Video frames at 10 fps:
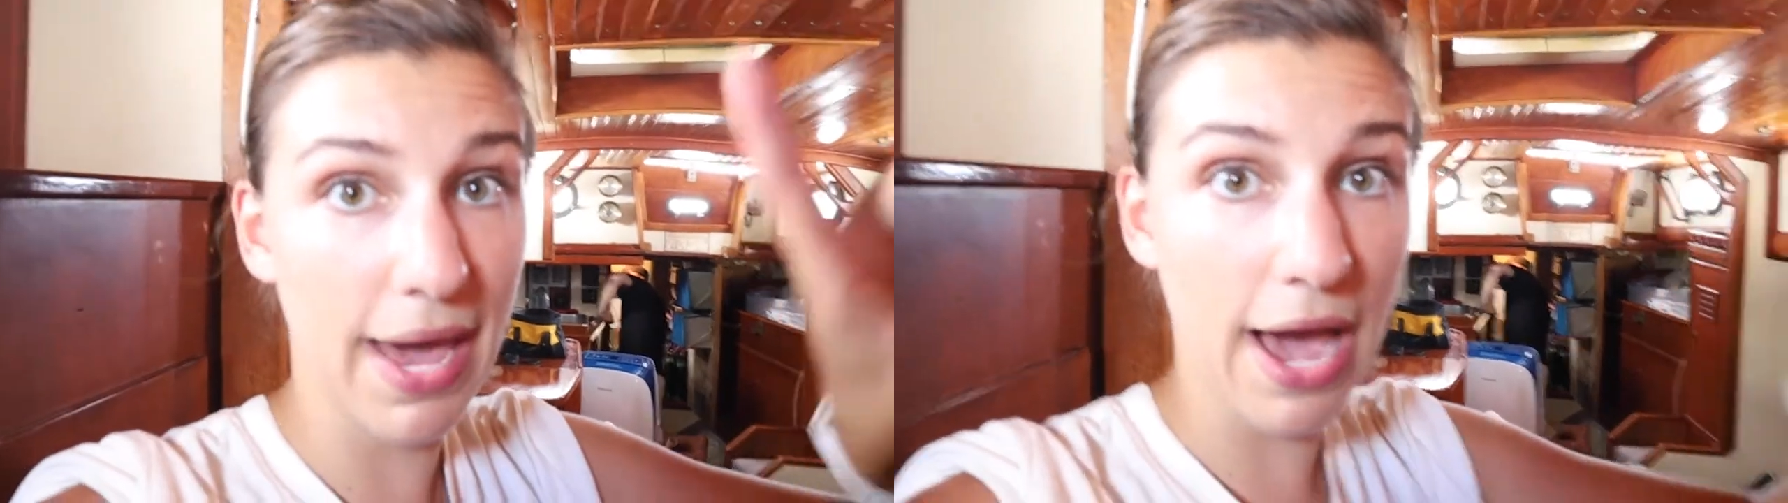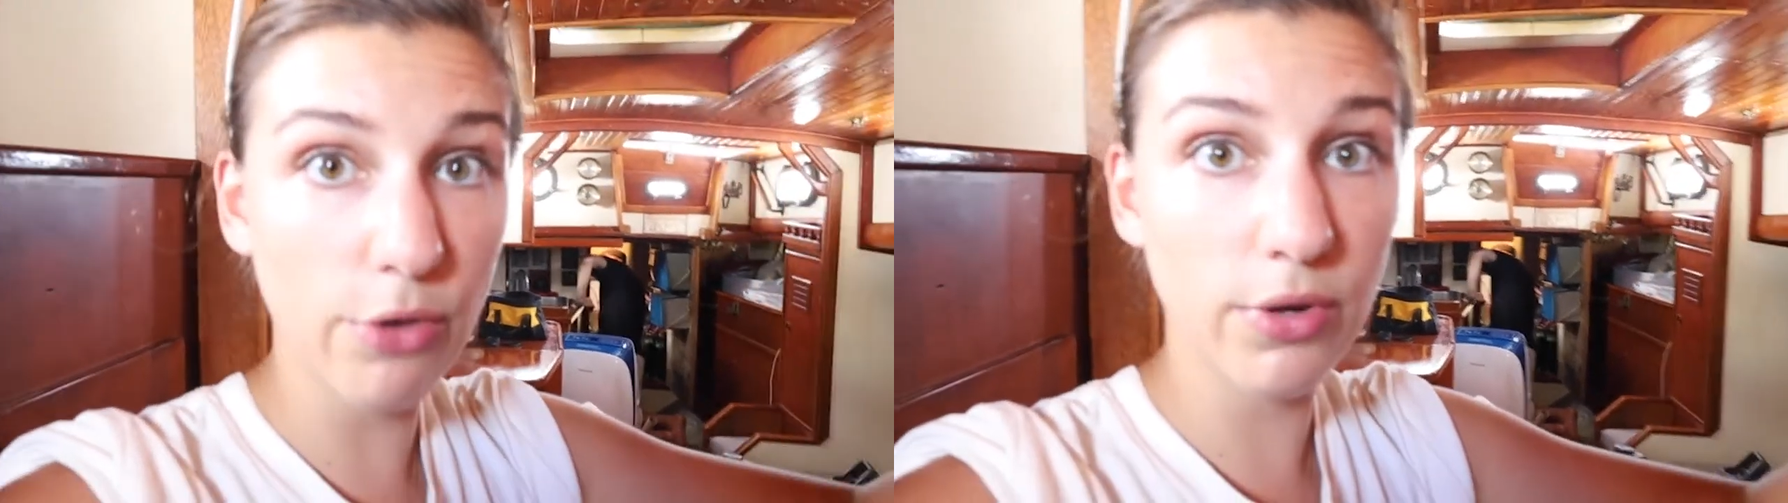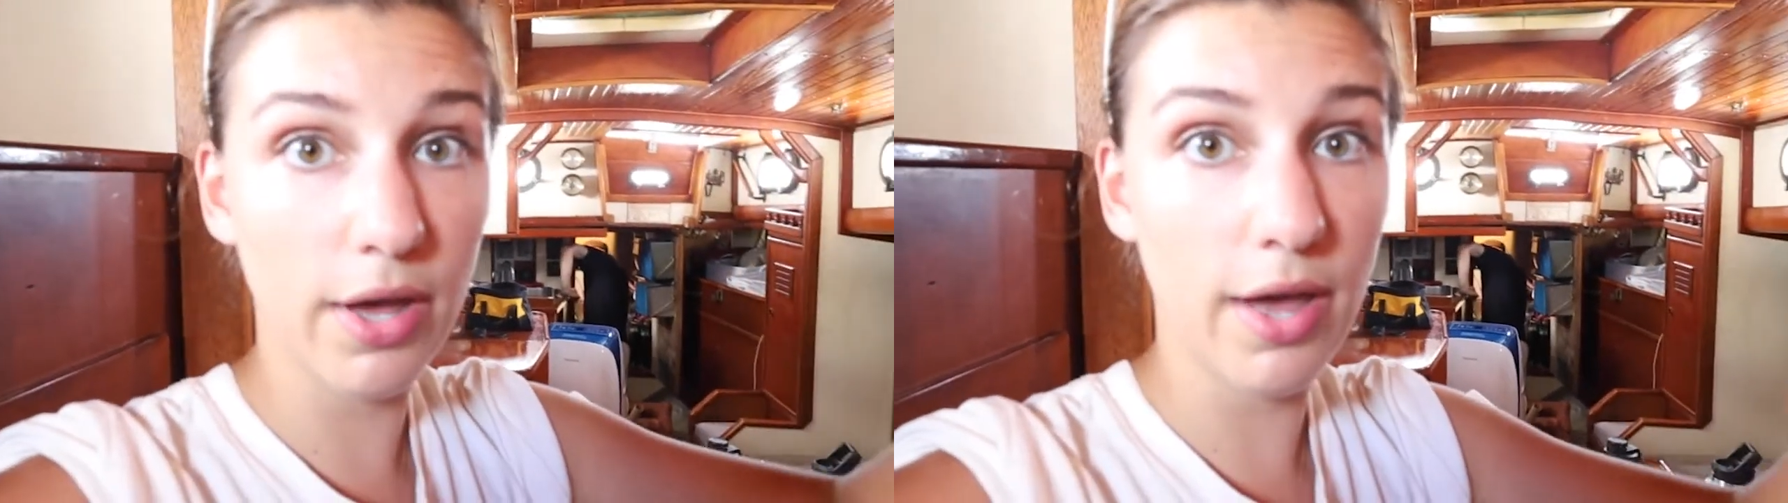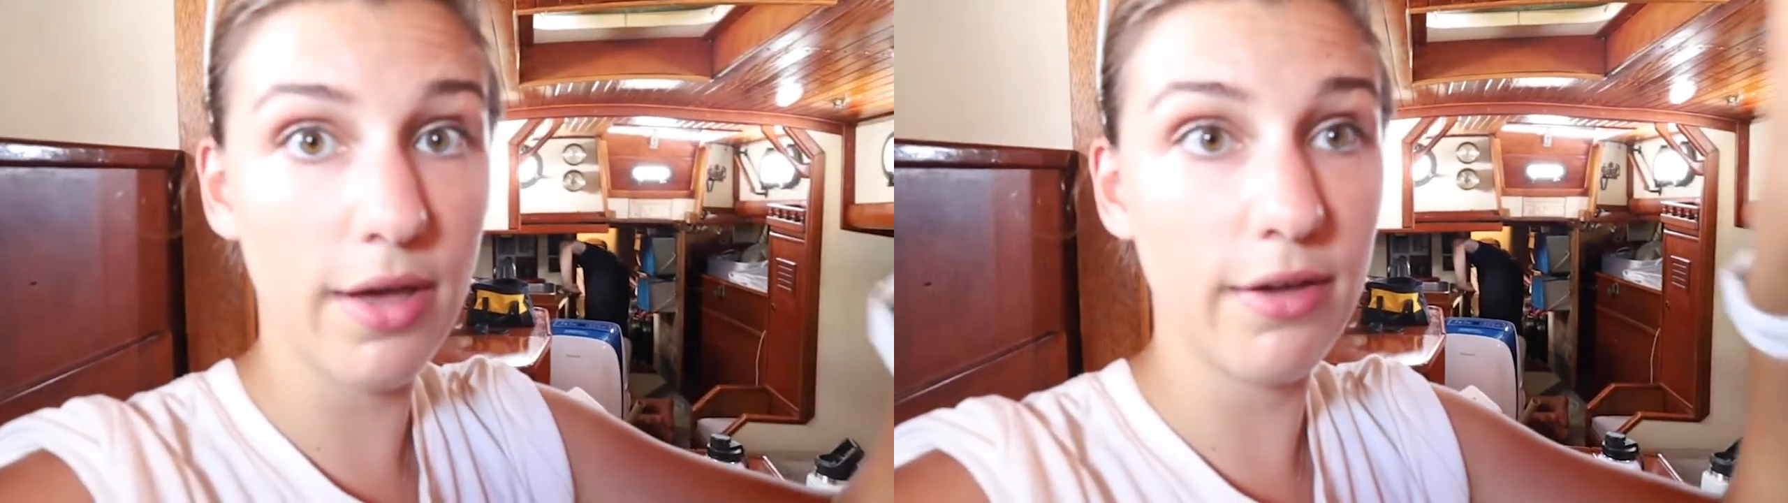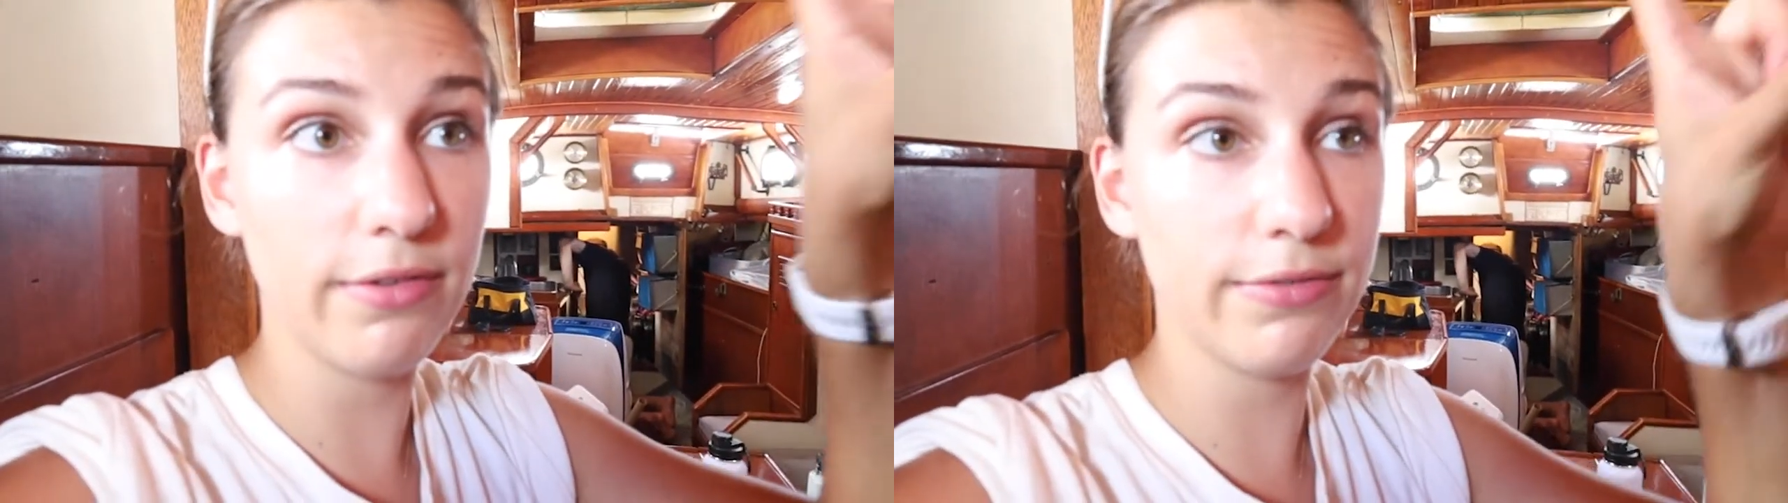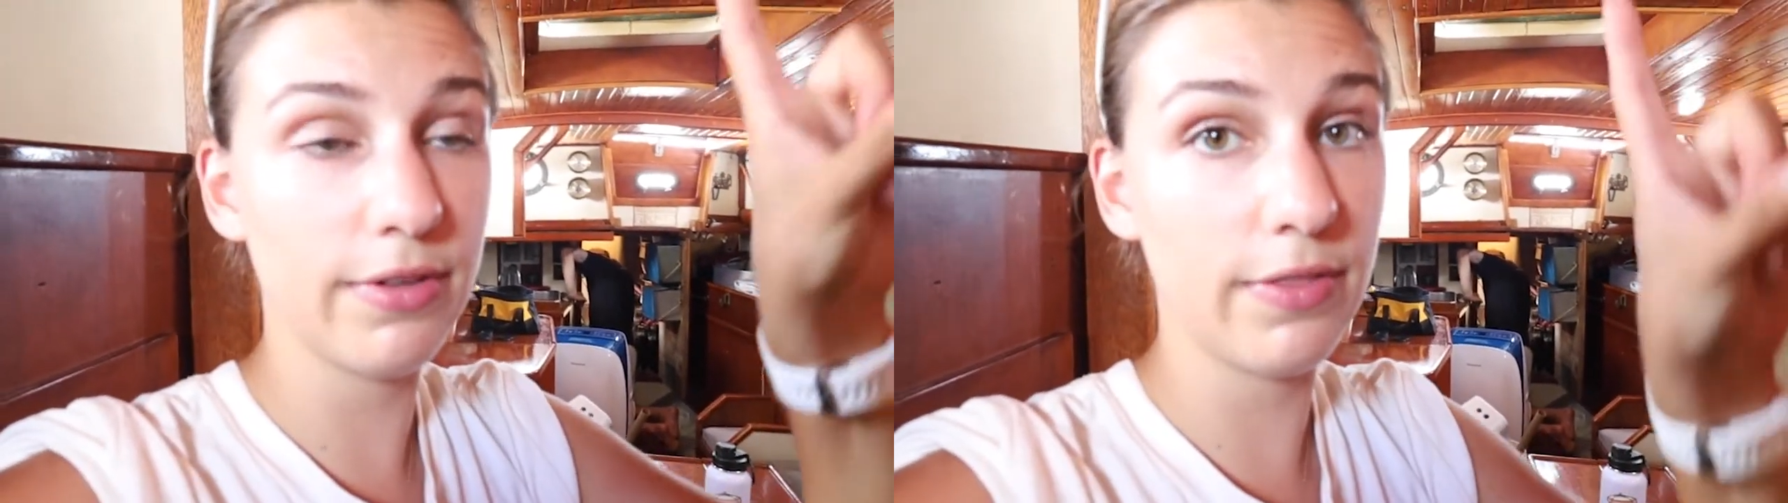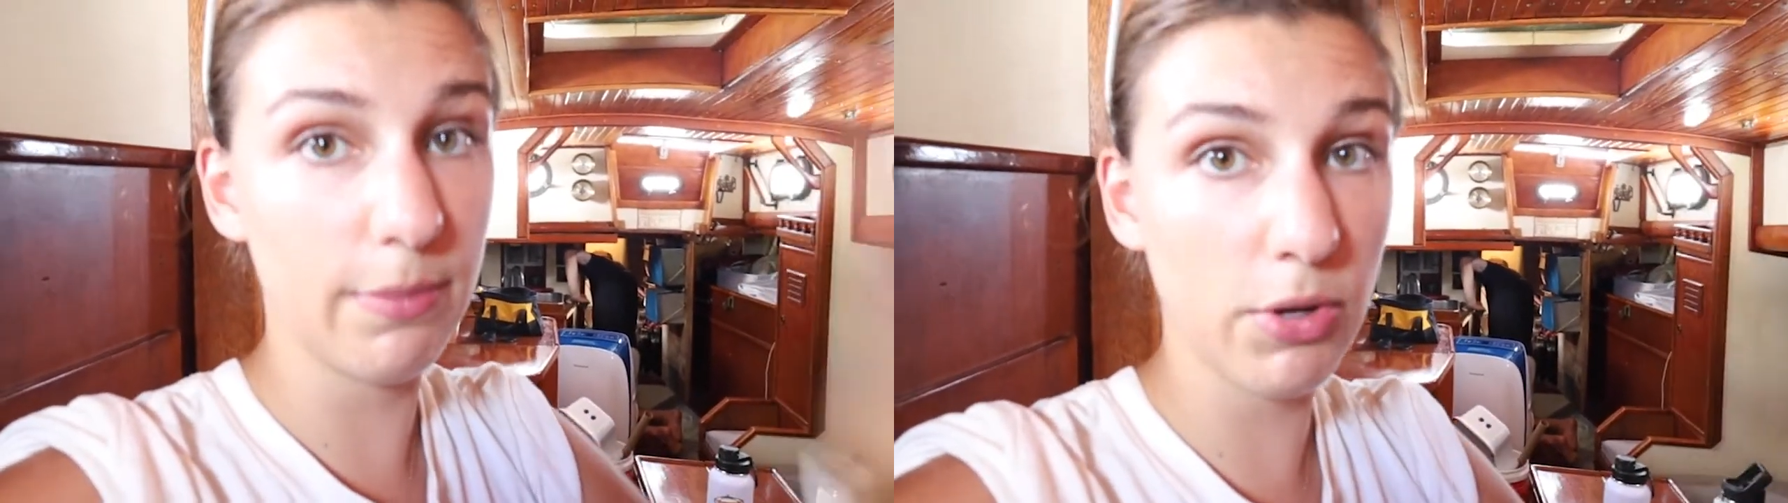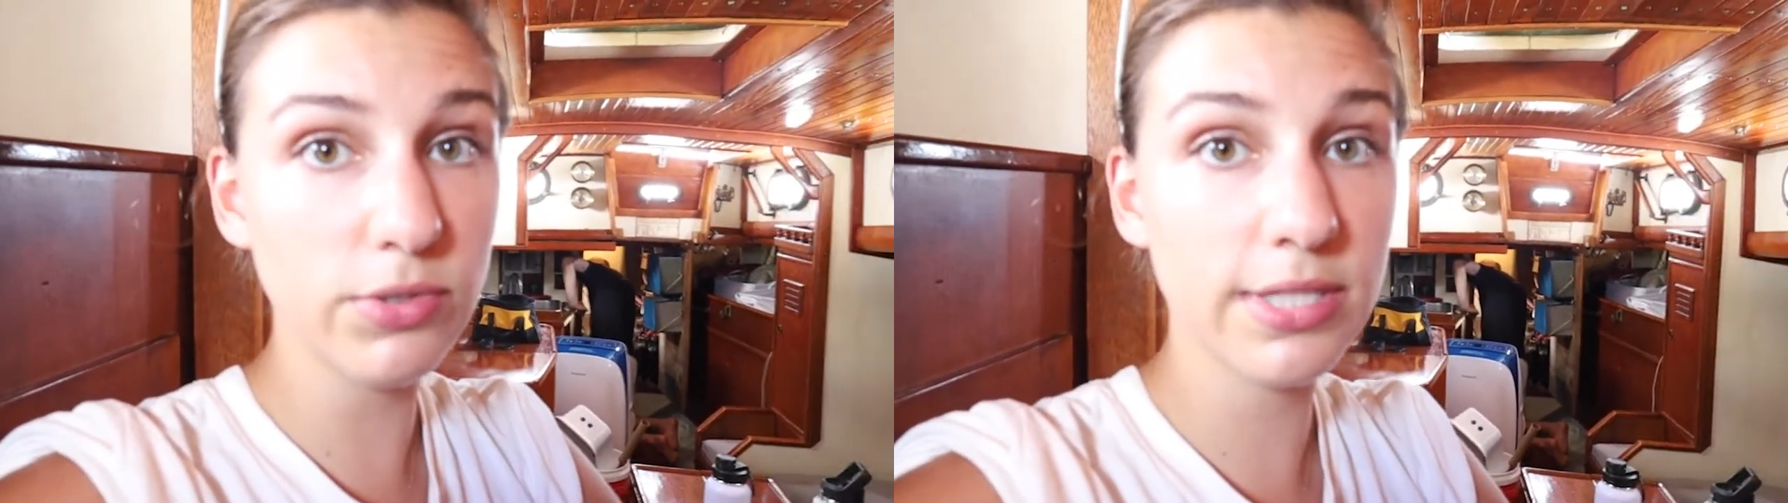out of the
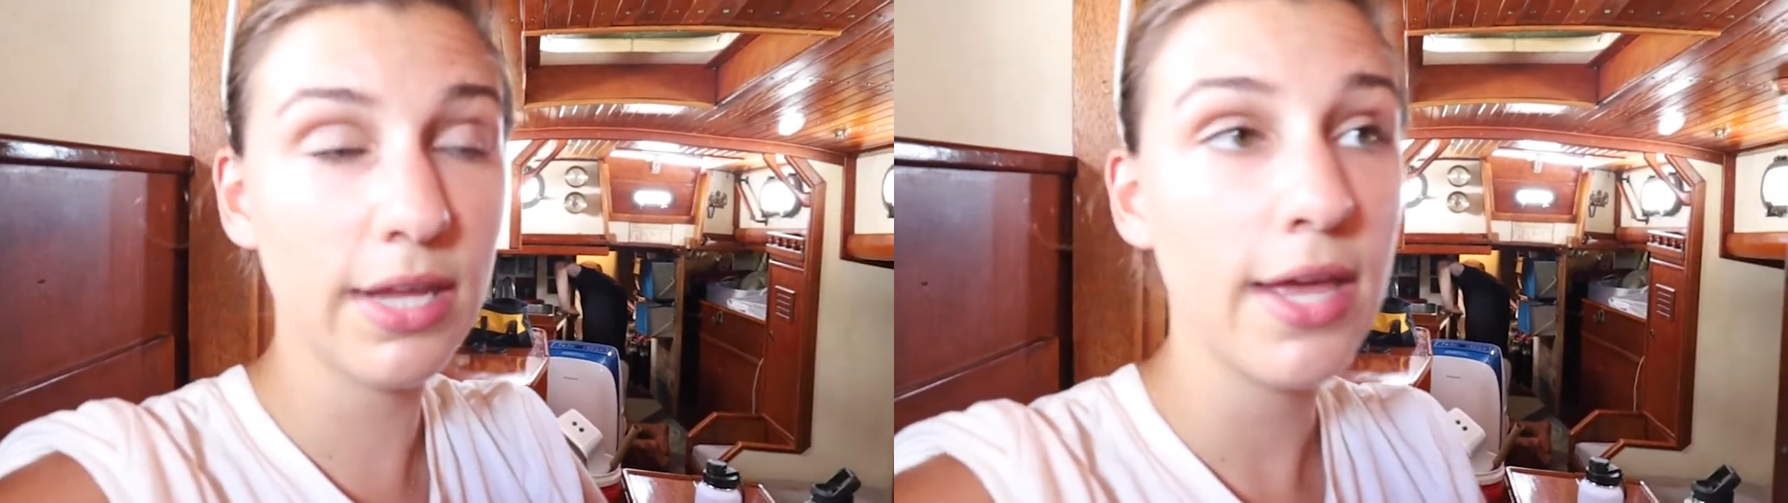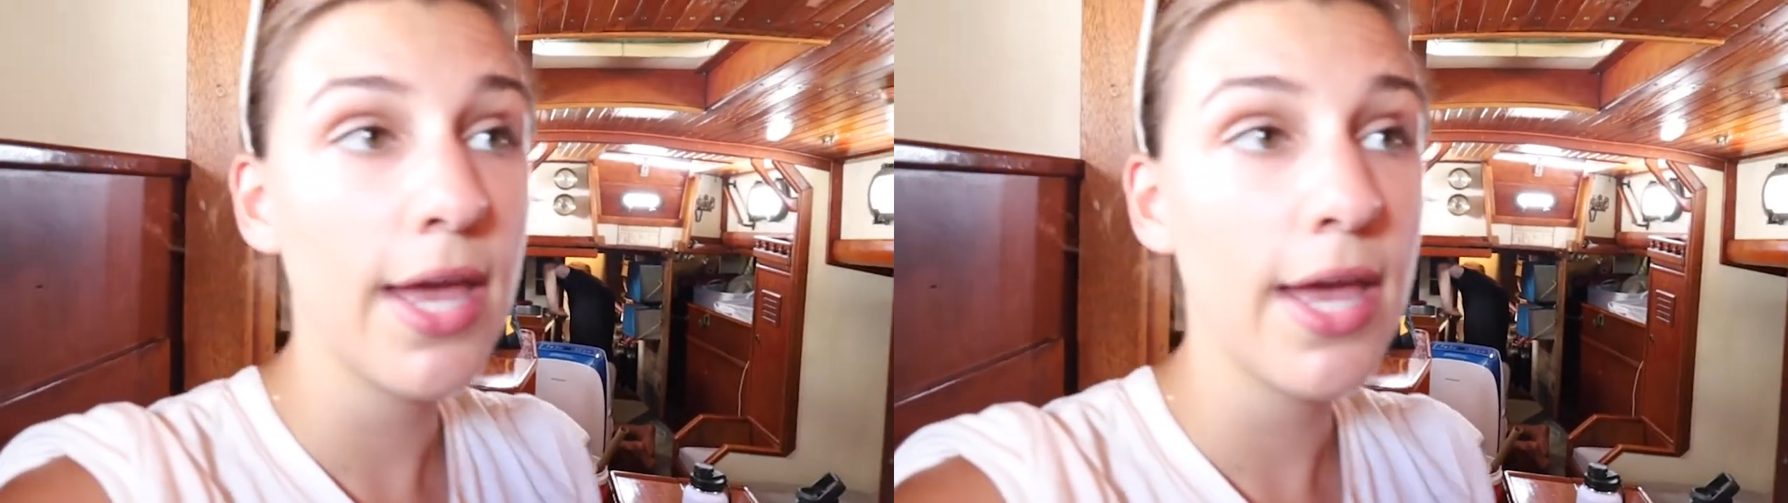boat.